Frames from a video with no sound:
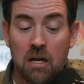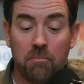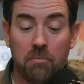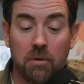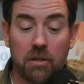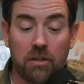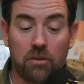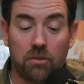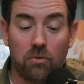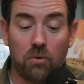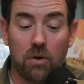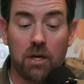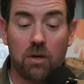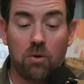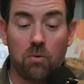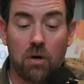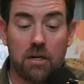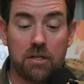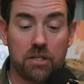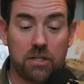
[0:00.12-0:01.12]
But the three
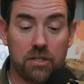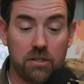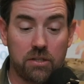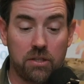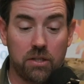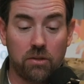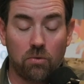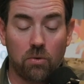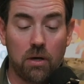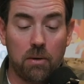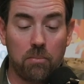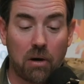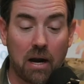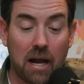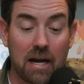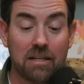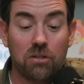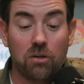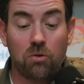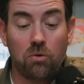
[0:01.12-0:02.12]
questions, the three
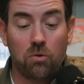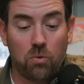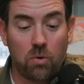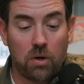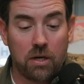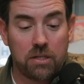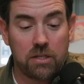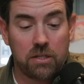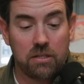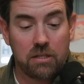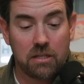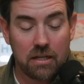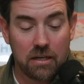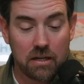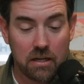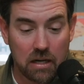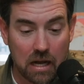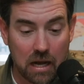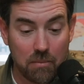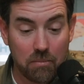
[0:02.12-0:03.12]
practical questions
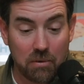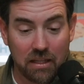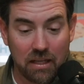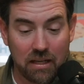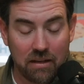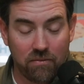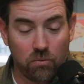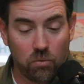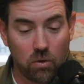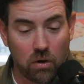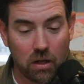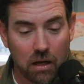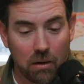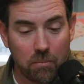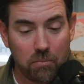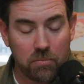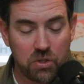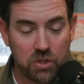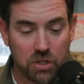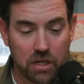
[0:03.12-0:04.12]
that I believe will
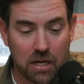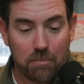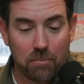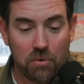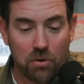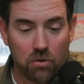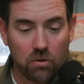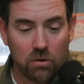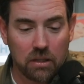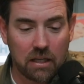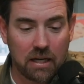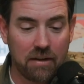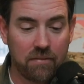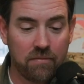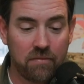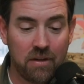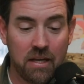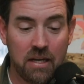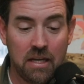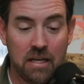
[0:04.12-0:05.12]
help shape your life
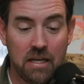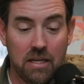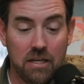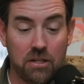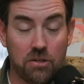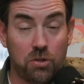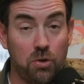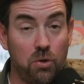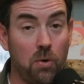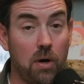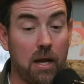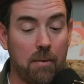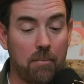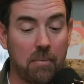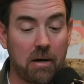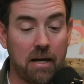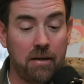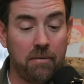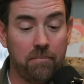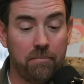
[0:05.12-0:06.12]
is who am
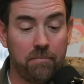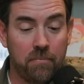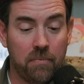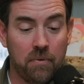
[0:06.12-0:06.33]
I?